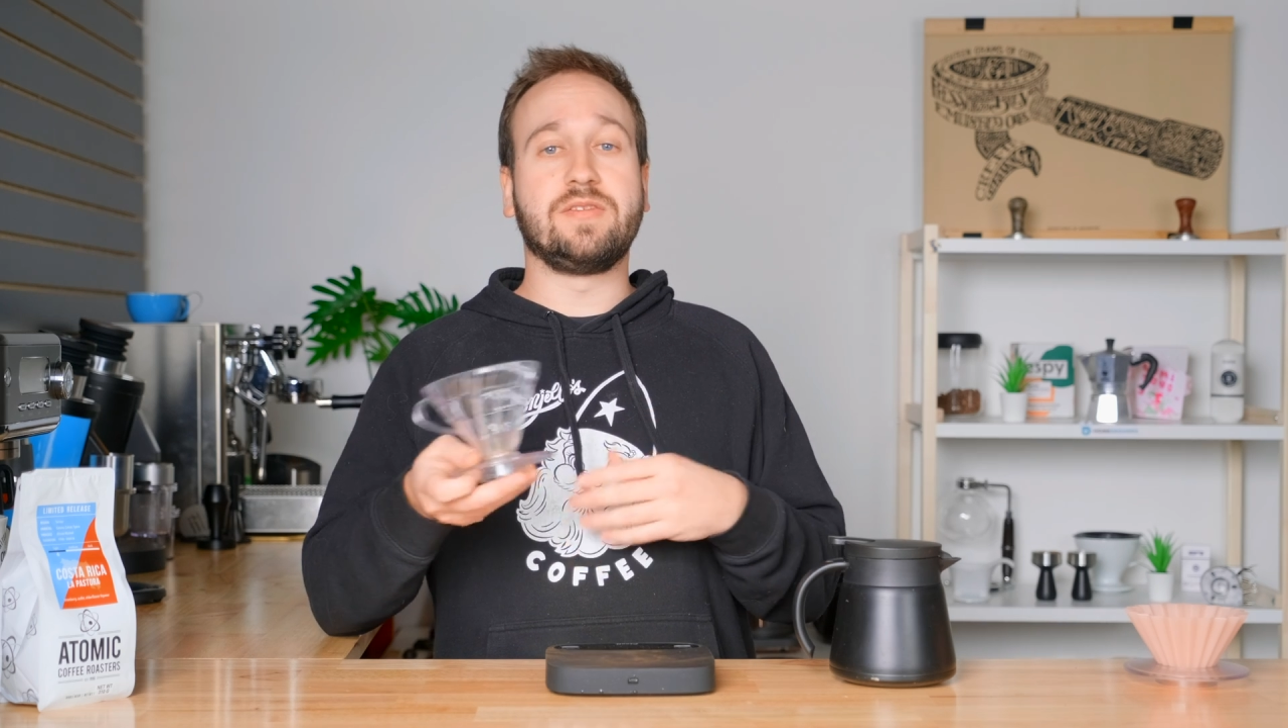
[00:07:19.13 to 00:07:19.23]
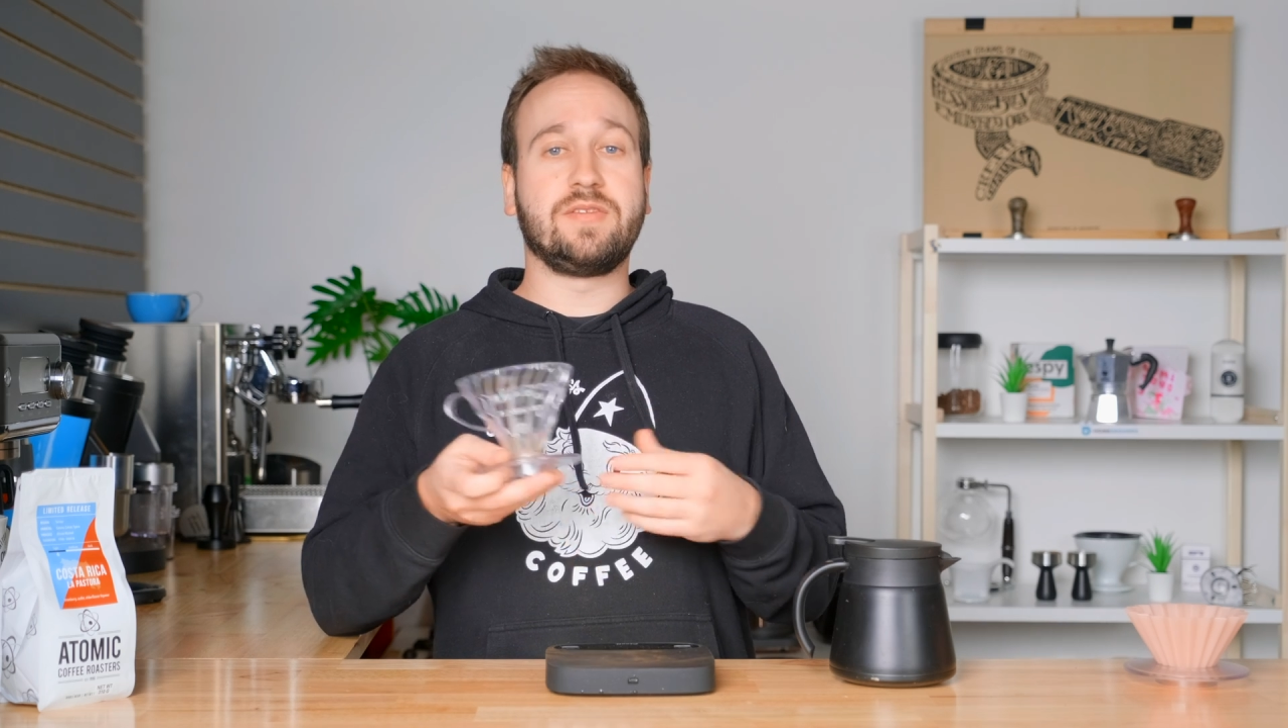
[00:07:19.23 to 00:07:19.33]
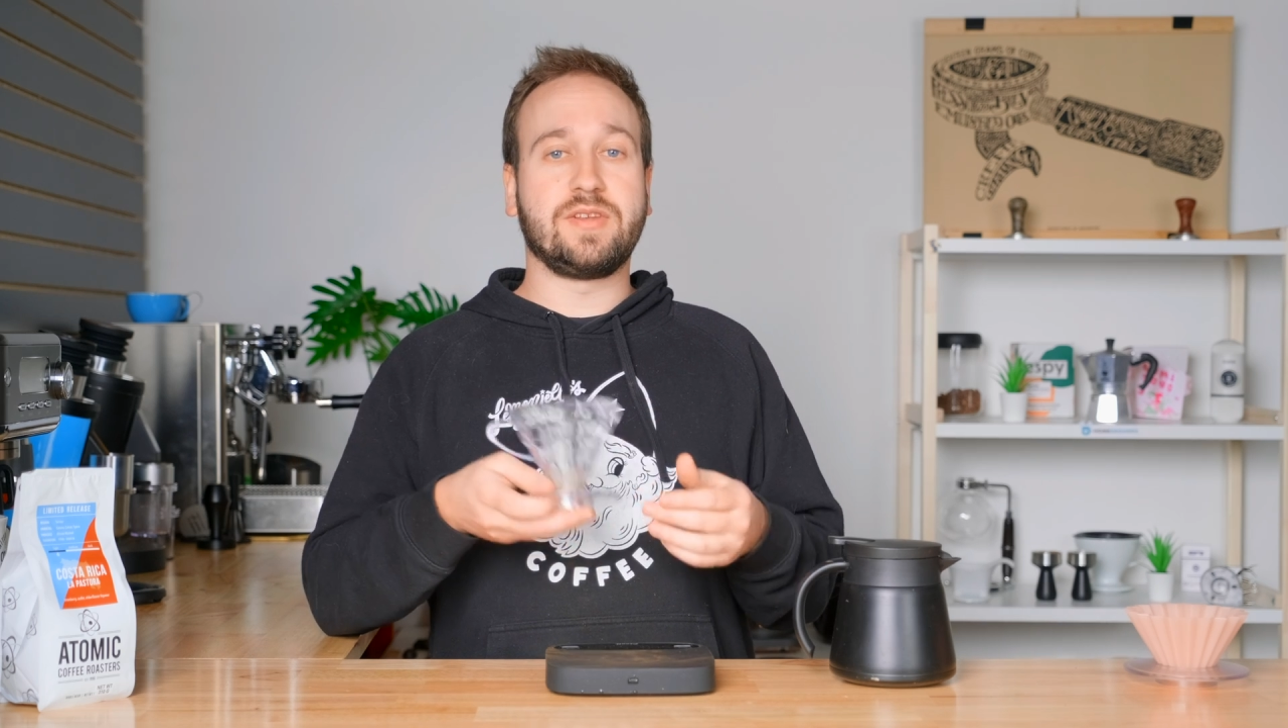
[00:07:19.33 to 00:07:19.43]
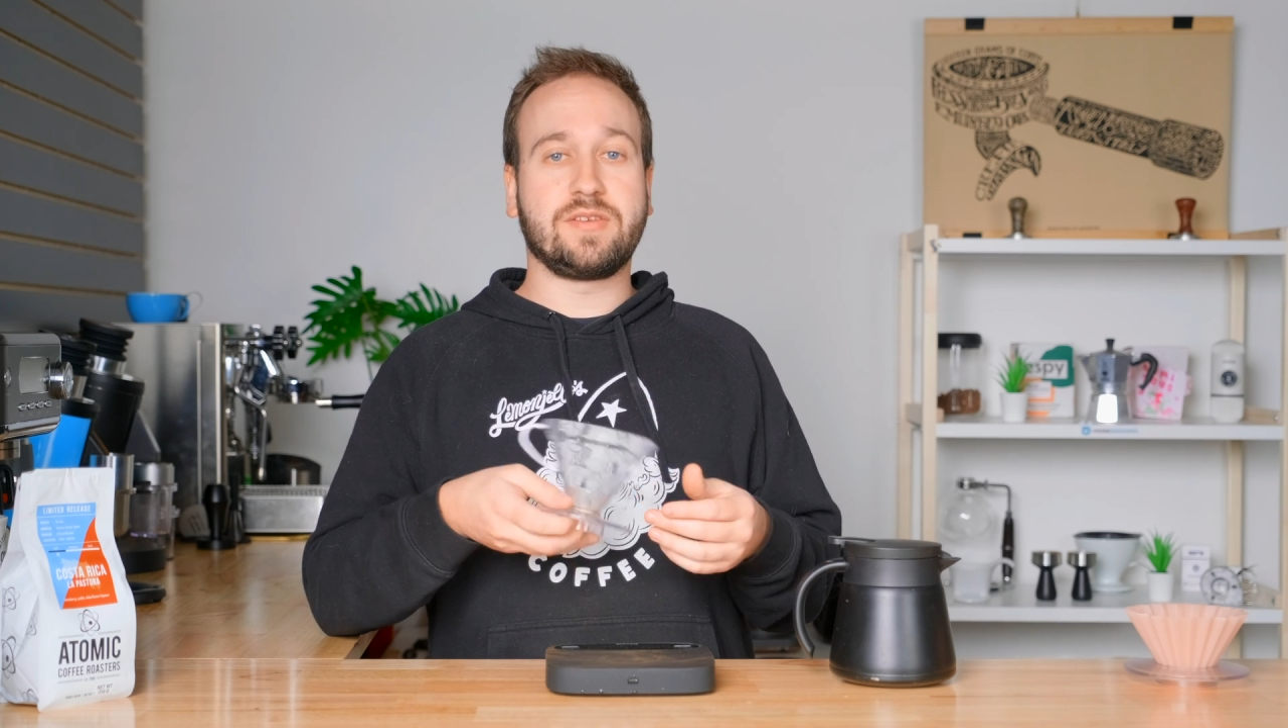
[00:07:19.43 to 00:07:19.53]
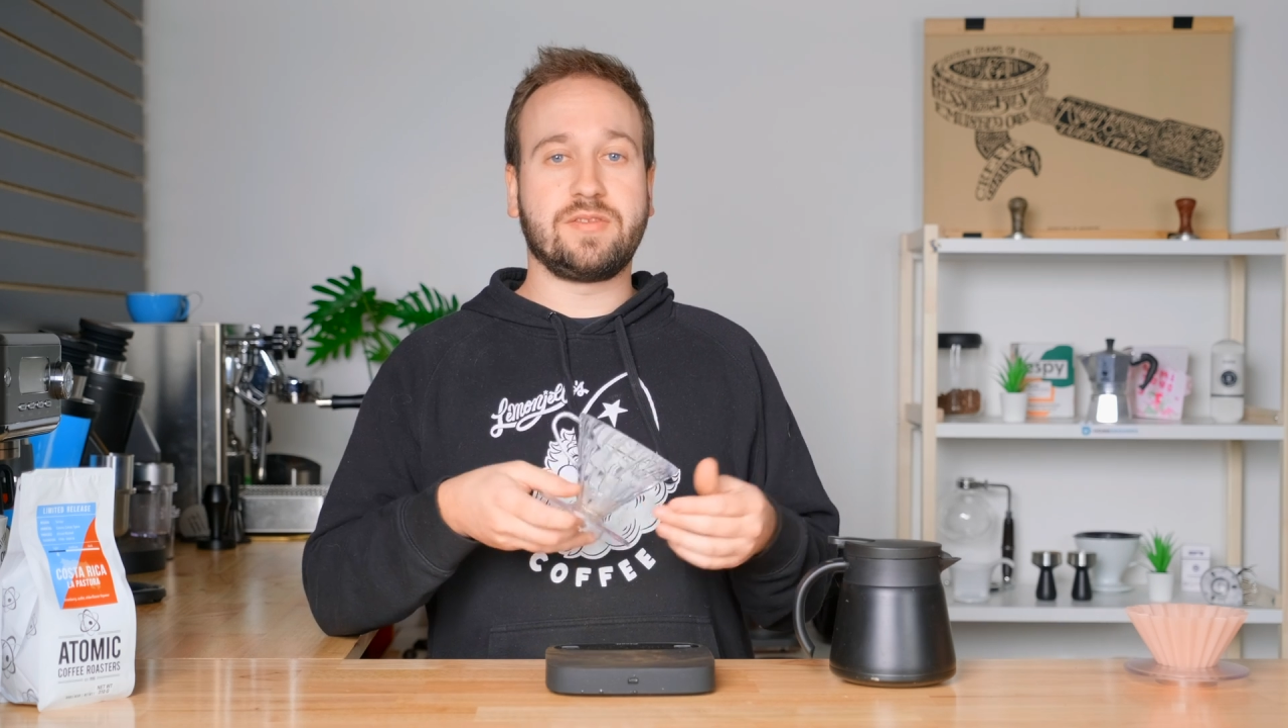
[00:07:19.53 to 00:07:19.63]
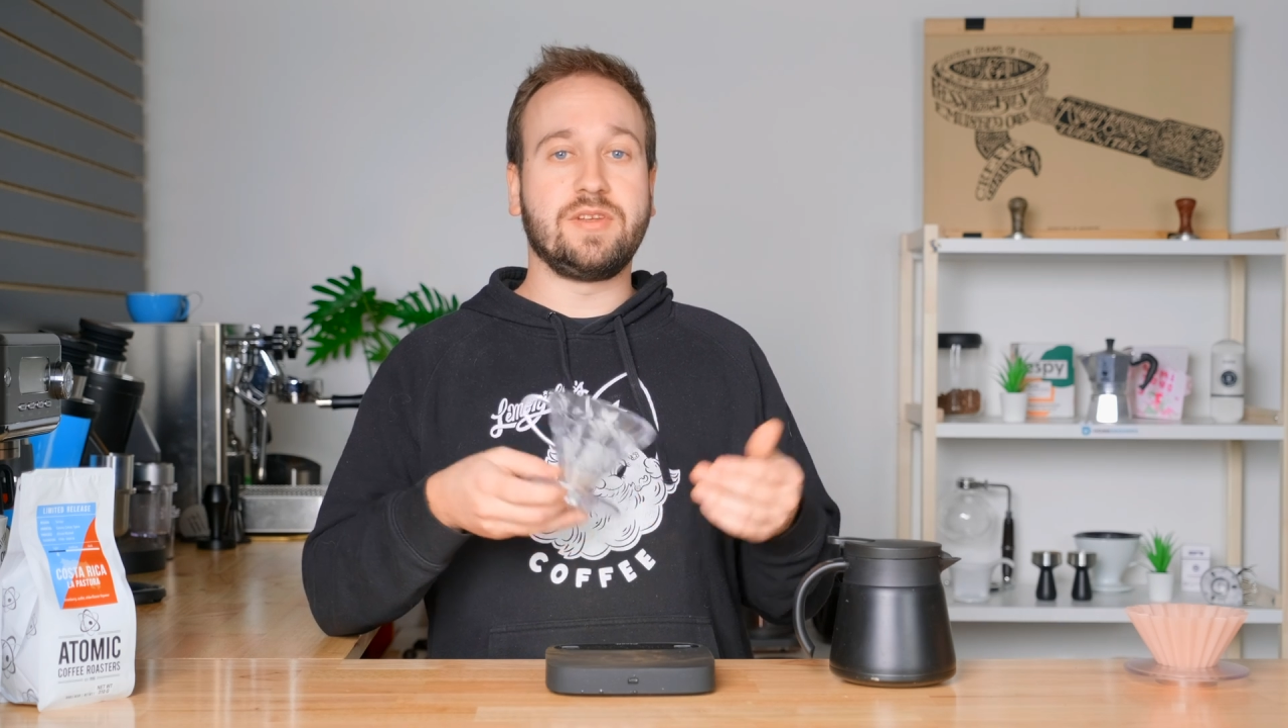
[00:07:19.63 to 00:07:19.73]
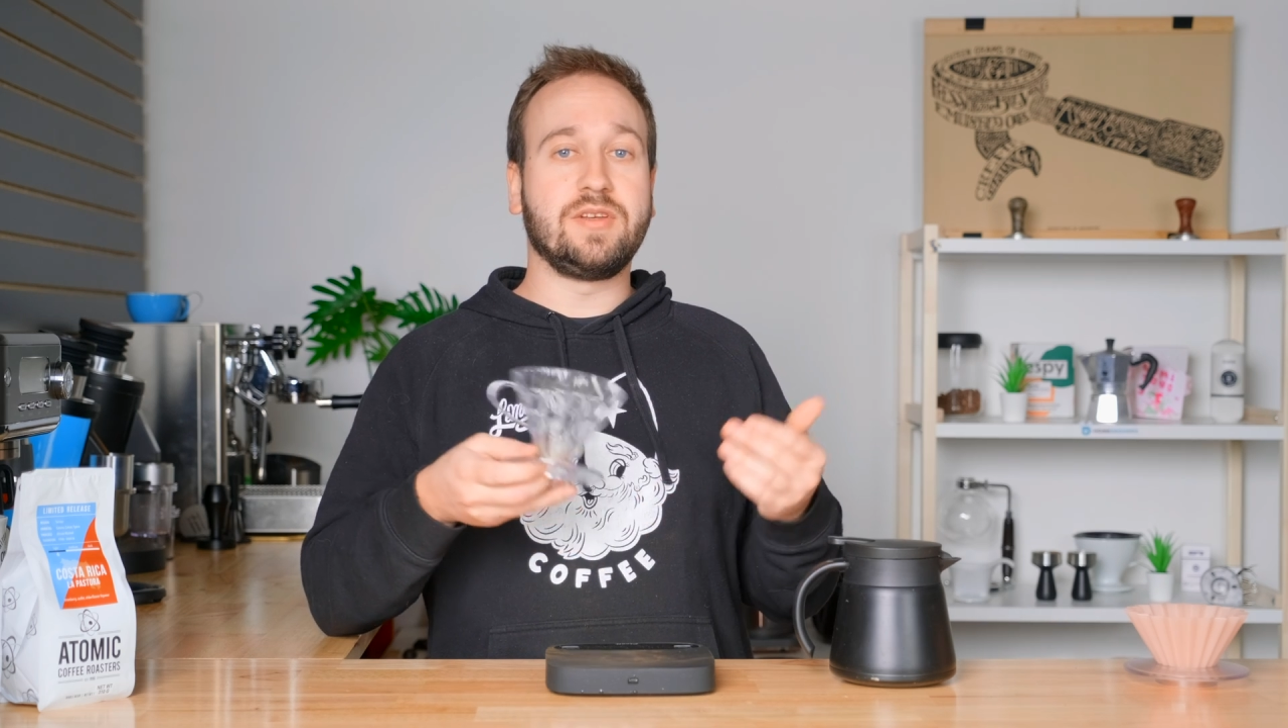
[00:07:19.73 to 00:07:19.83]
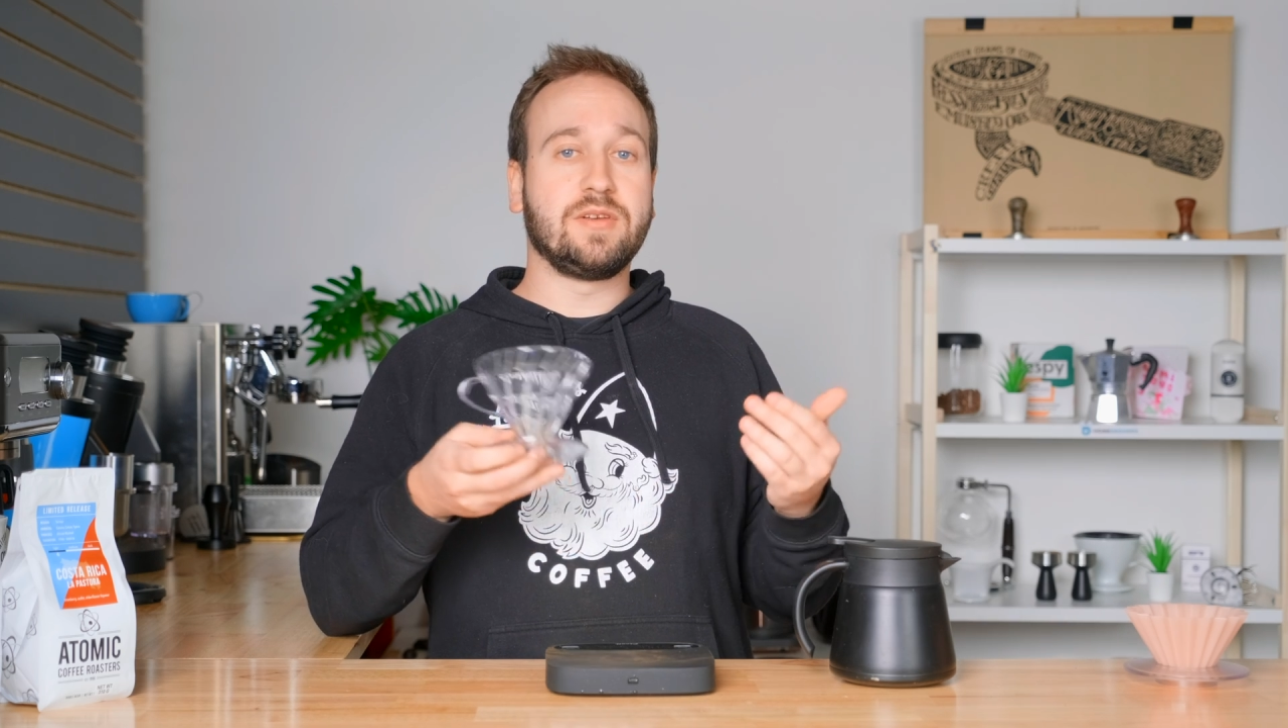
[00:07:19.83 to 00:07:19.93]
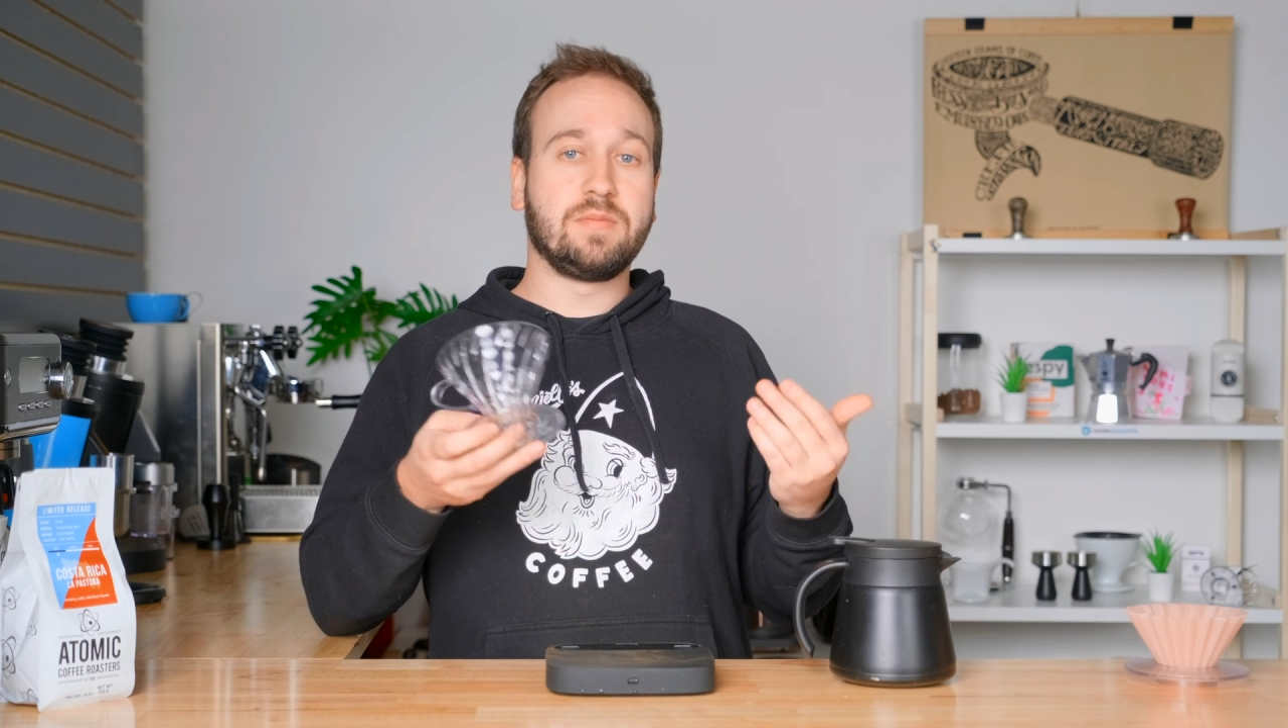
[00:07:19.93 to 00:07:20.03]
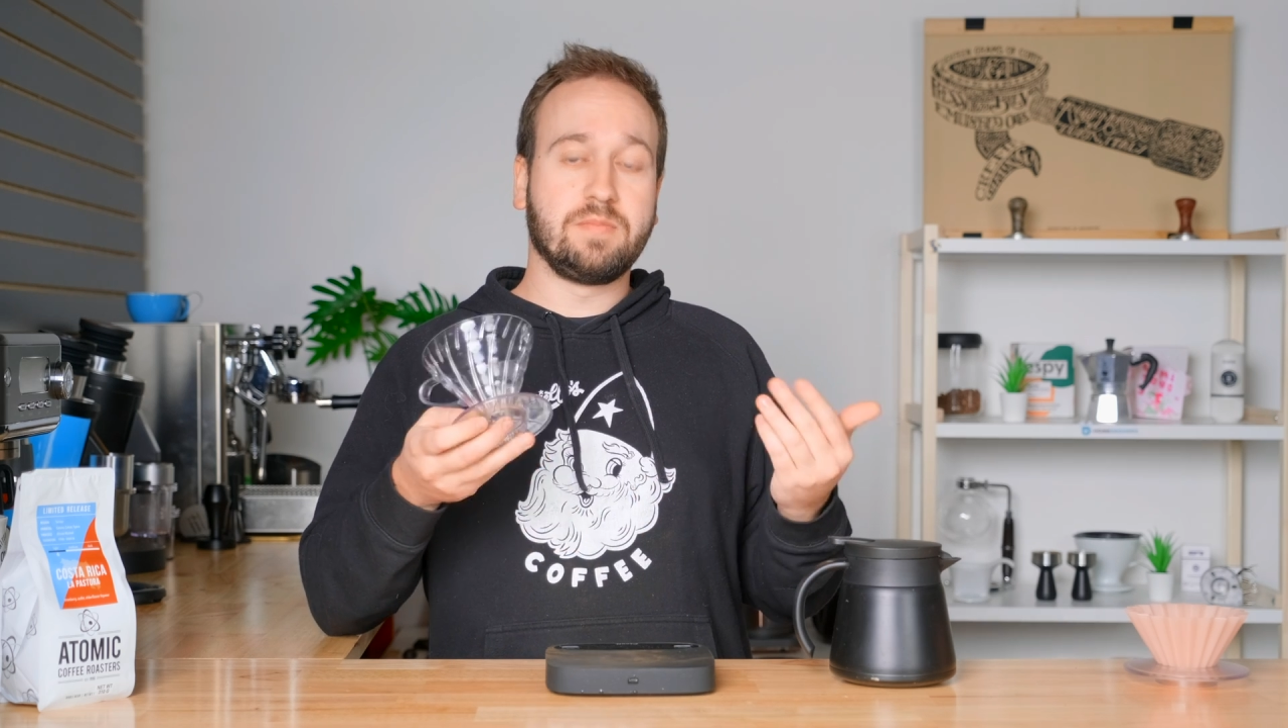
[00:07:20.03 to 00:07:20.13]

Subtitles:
60